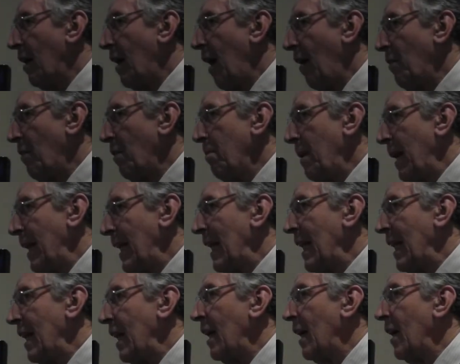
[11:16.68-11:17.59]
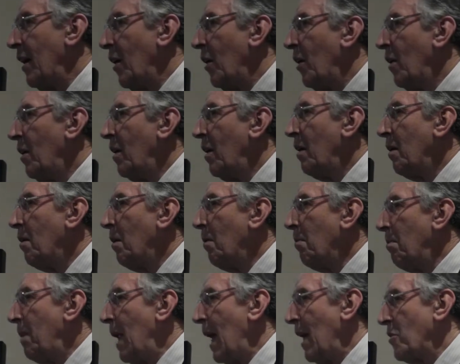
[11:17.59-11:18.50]
governmentally
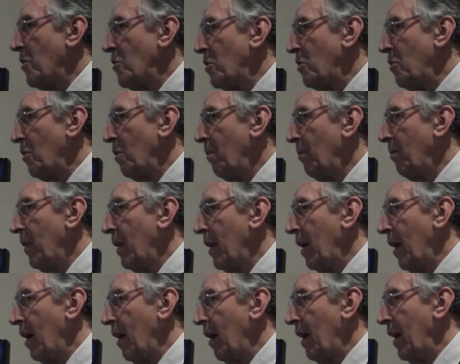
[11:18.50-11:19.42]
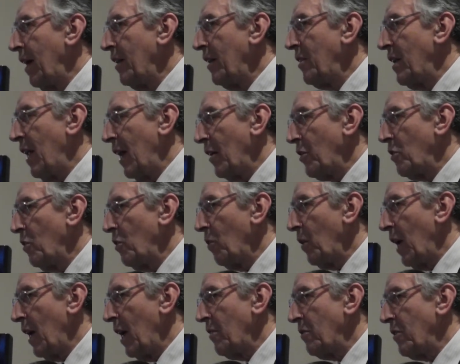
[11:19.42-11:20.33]
blessed uh, international
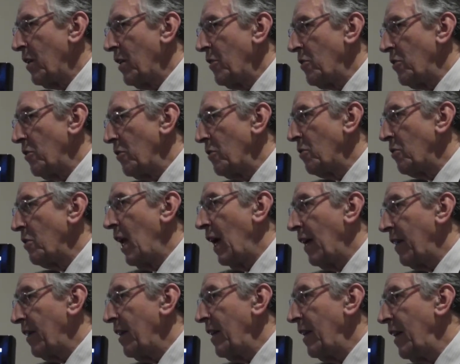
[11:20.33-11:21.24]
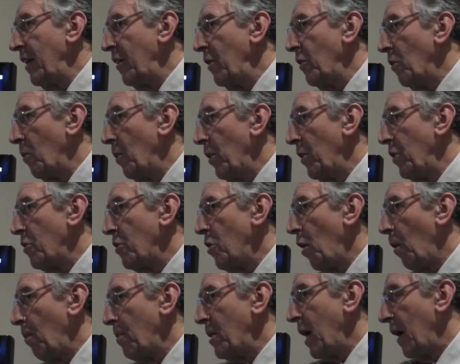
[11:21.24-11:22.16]
organisations like the EU with the
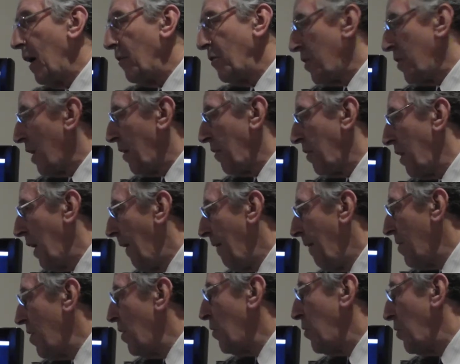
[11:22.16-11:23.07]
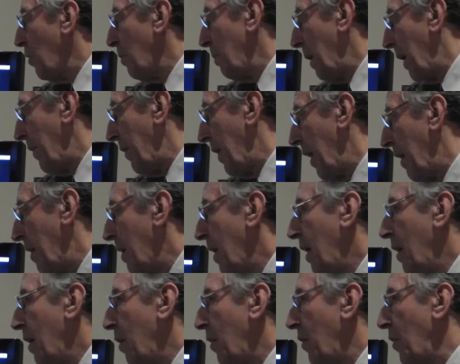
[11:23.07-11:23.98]
top-down sector. We're not talking about that.
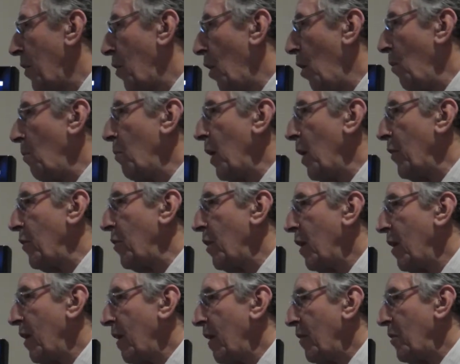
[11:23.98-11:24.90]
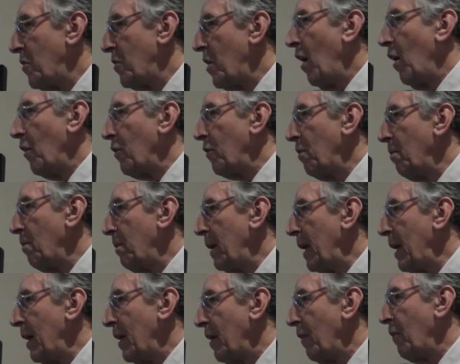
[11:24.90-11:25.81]
But the Commonwealth starts from
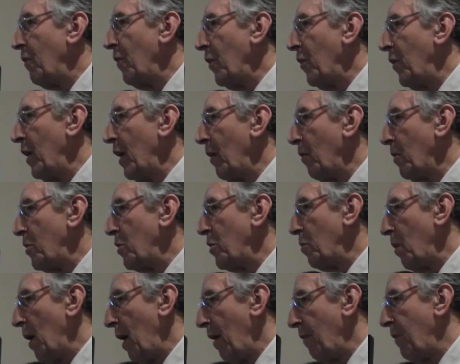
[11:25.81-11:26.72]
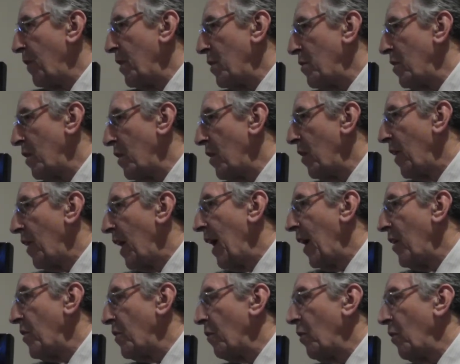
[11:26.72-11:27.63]
being a different thing, which is why it fits into the
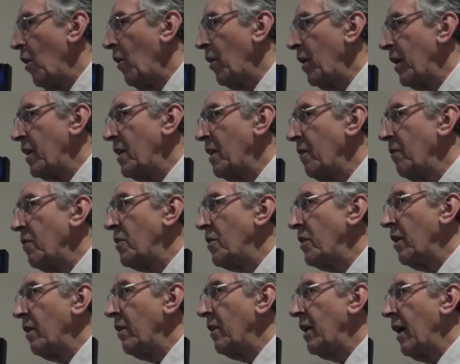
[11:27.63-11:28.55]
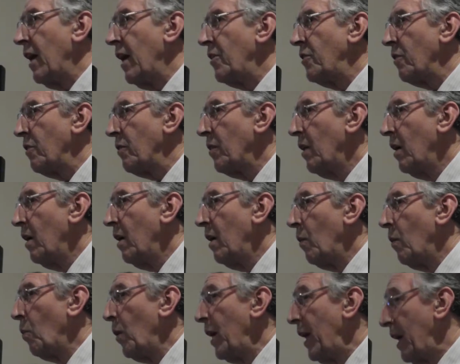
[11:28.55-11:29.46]
age of connectivity and the age of
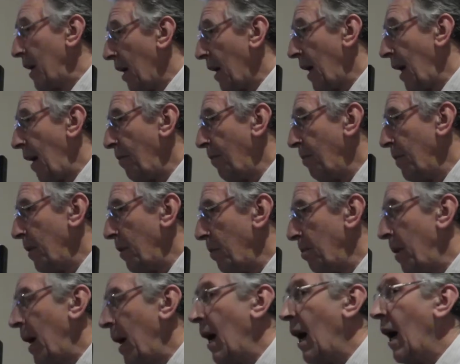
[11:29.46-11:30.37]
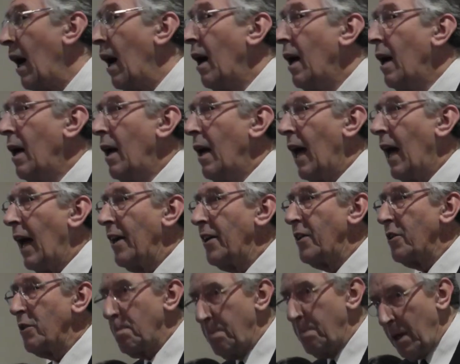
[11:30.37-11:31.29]
weaker government power and
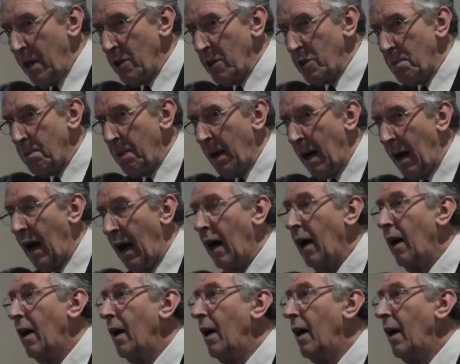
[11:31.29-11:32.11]
dispersed power